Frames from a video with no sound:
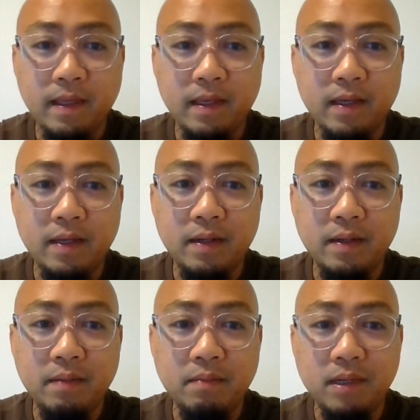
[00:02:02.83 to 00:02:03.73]

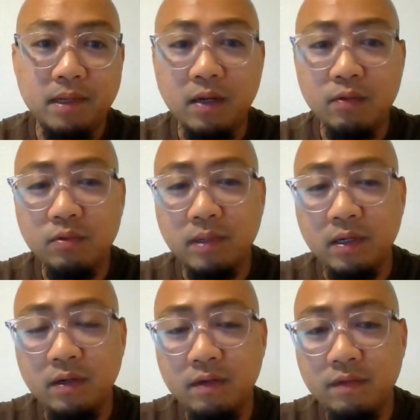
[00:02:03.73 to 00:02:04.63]
In my Lightroom
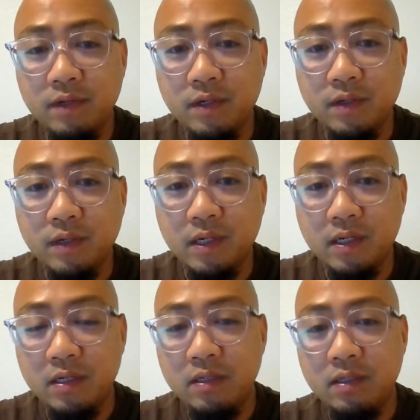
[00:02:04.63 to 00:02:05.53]
editing video, I
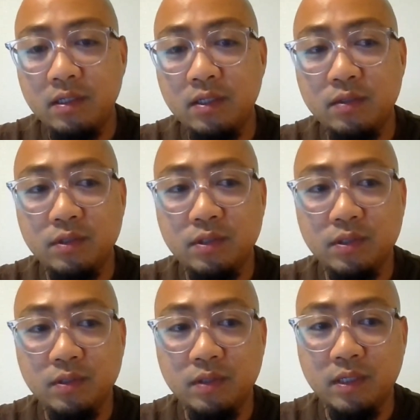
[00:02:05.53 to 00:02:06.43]
kind of needed to
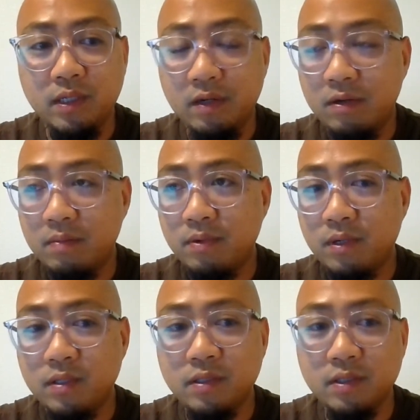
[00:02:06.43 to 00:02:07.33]
show the editing
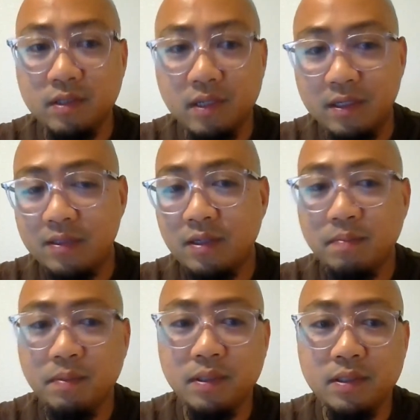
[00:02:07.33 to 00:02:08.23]
process, like
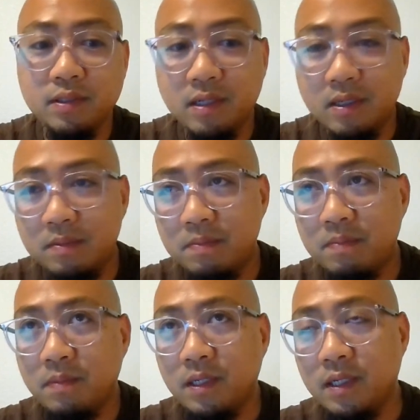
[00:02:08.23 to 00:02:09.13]
step by step,
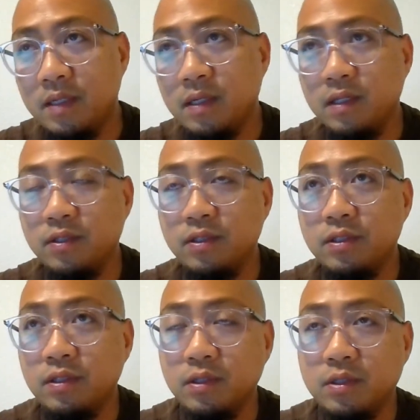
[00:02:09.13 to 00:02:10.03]
like
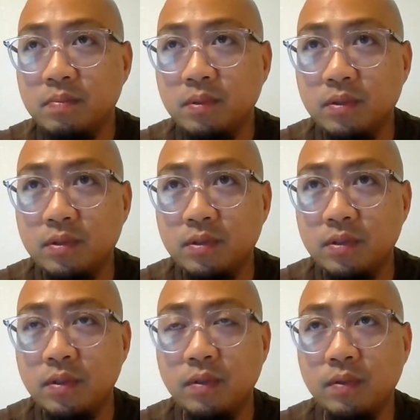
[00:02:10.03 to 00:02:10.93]
adjusting
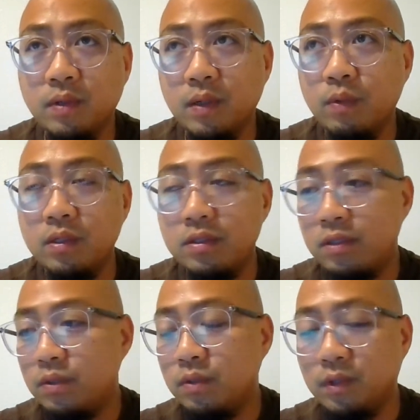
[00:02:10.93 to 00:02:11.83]
exposure, like what does
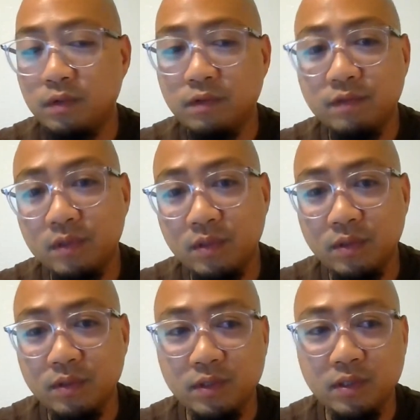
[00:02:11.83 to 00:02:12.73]
it do to your
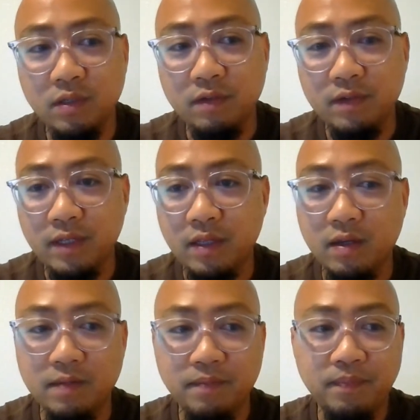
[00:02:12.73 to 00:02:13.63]
photos and stuff like
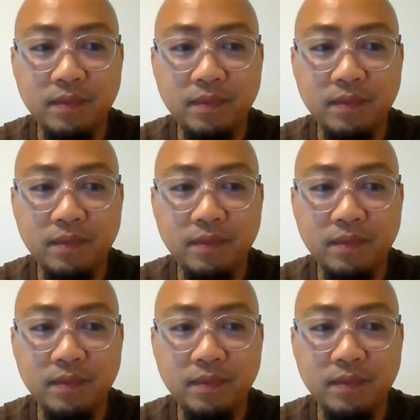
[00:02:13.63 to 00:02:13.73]
that.